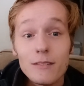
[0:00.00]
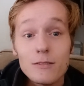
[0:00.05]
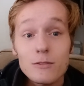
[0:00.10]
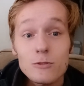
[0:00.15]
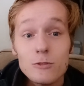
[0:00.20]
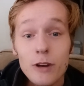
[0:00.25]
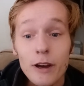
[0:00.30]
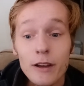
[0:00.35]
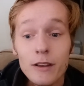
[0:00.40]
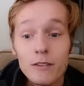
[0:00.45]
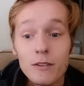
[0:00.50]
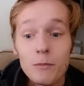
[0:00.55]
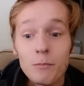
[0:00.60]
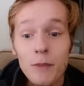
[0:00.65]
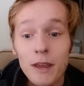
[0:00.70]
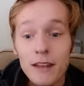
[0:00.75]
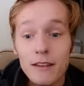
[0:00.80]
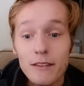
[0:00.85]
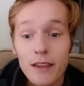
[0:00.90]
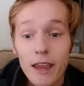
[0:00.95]
trying to
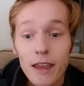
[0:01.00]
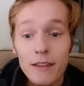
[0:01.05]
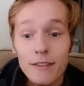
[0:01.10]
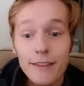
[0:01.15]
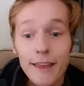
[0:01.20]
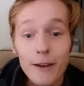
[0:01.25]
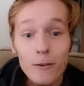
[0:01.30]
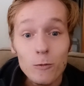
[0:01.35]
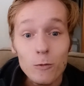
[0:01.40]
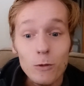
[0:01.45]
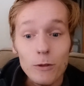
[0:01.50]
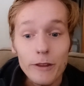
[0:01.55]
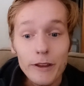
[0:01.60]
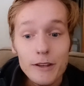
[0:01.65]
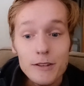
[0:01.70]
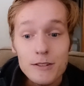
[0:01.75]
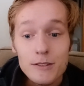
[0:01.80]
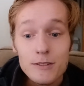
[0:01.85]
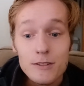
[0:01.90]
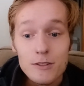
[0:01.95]
maintain that
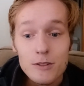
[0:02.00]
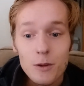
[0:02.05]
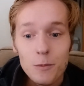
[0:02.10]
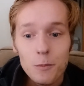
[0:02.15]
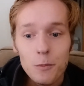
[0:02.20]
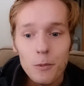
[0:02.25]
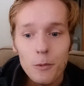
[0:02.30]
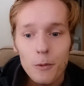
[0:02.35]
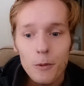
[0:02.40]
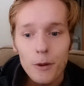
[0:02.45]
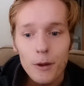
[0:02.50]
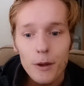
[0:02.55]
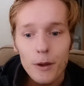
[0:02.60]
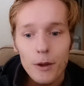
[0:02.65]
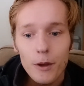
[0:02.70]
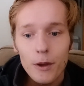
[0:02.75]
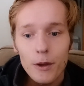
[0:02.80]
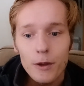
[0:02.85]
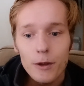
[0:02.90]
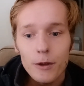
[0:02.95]
relationship
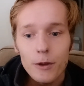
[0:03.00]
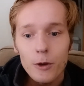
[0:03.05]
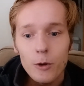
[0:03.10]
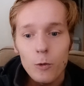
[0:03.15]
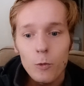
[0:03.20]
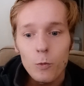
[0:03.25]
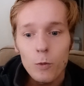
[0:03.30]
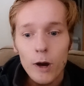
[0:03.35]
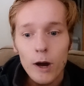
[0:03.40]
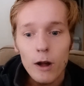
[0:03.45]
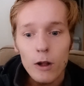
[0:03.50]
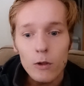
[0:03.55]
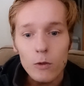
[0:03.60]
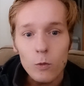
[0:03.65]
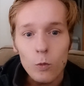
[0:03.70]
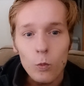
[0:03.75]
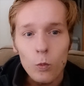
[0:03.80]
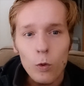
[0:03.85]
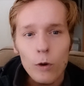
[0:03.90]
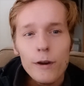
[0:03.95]
while
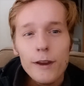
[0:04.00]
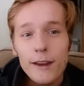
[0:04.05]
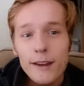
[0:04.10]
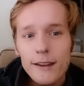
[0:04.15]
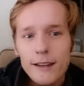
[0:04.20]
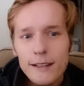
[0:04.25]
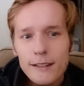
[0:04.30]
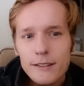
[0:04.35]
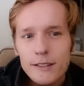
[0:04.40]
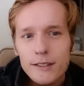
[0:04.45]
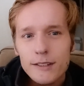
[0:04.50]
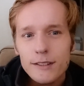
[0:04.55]
working,